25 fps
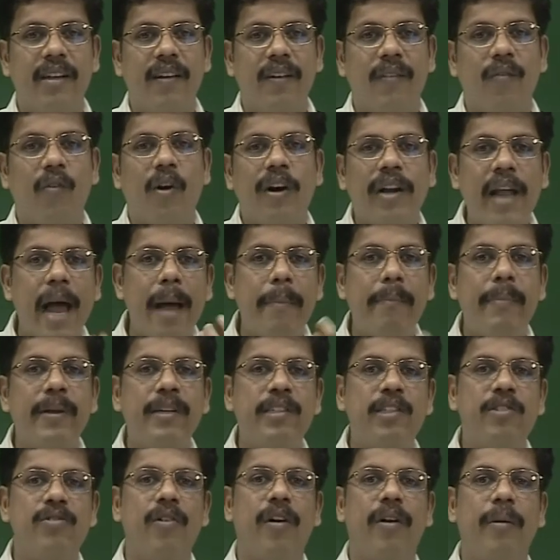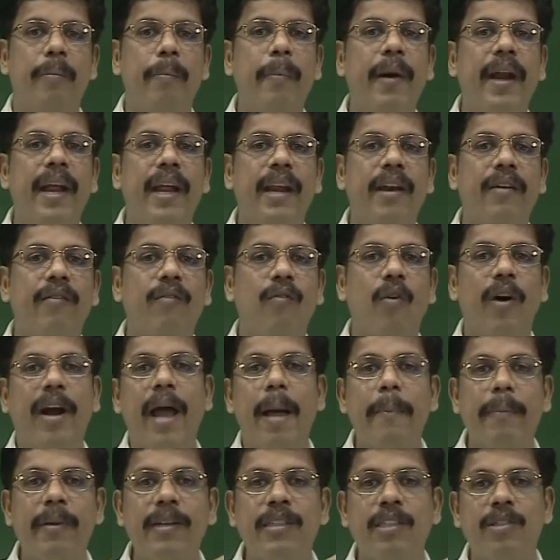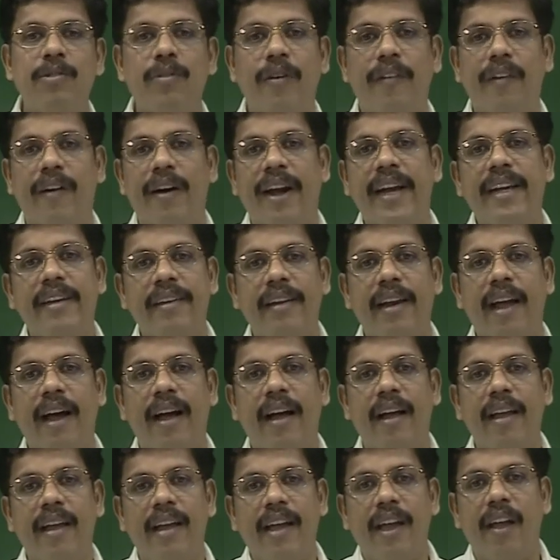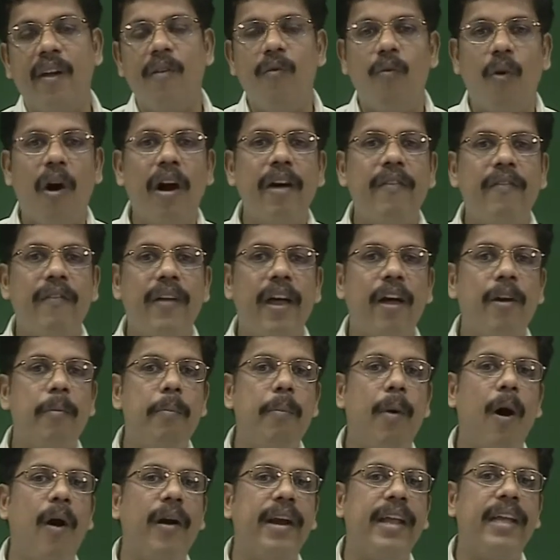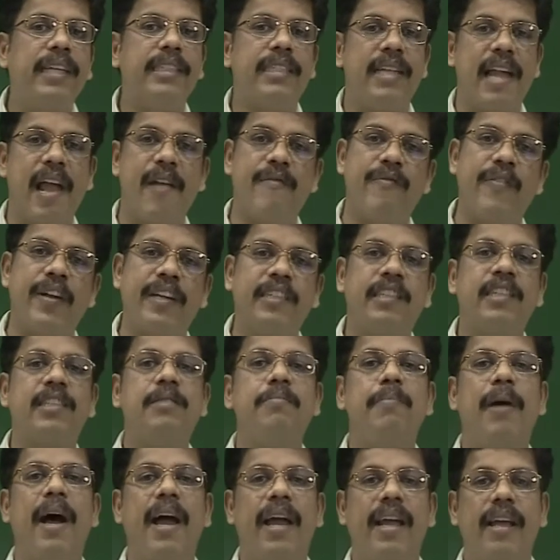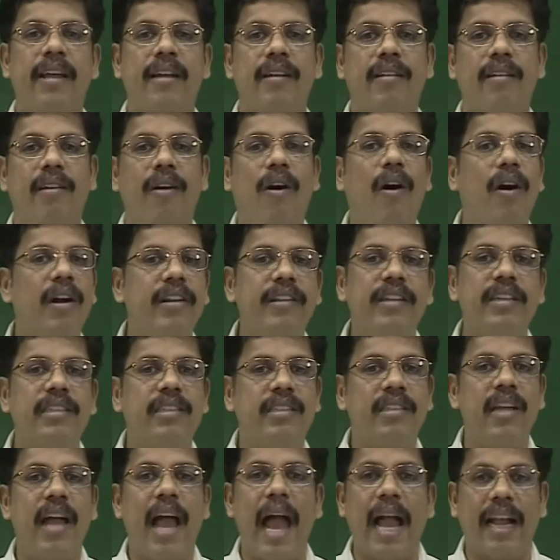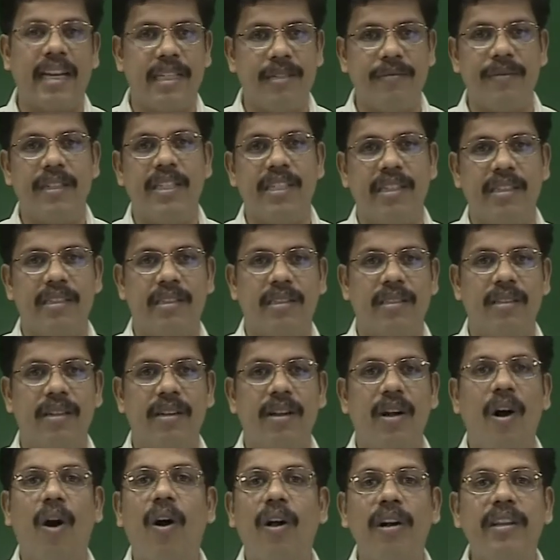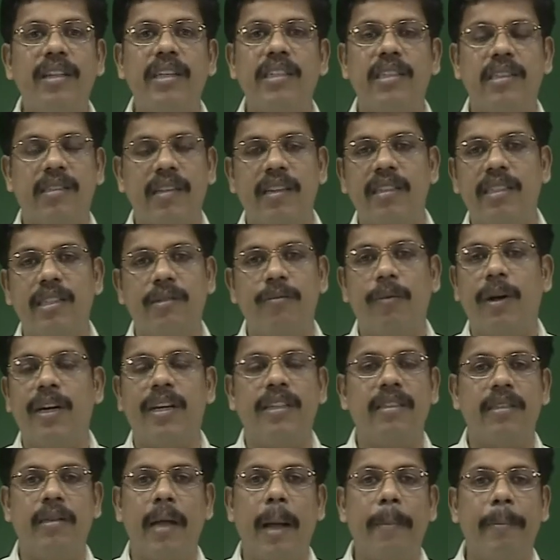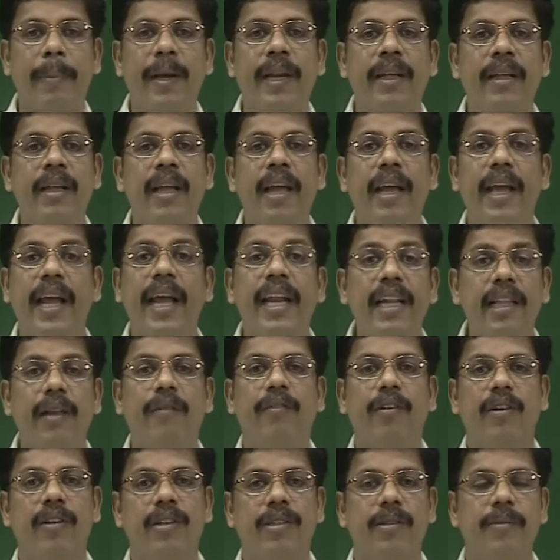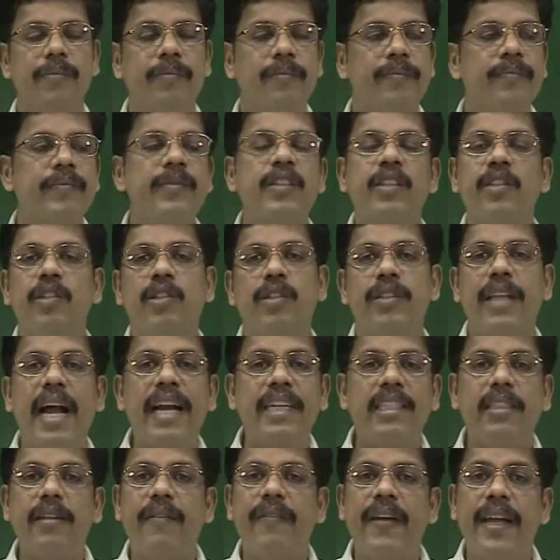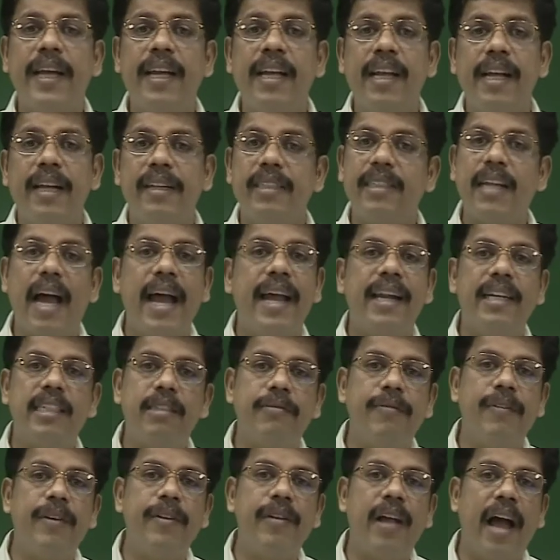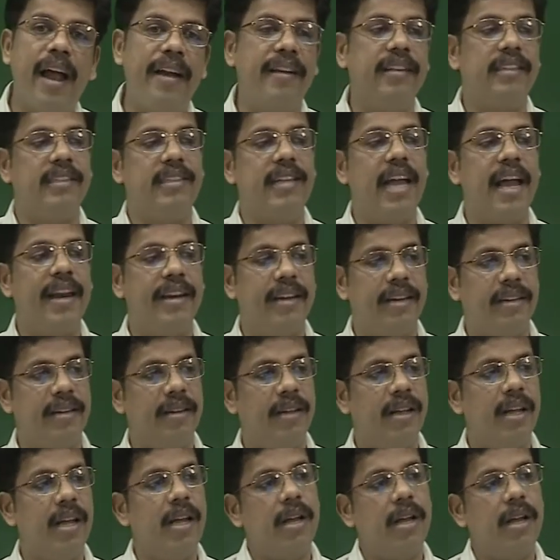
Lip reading: What happens to our brain? What happens to our retina? In what way our body is affected by all these activities, all these things, what is happening in the world? So, that is the way science would understand it.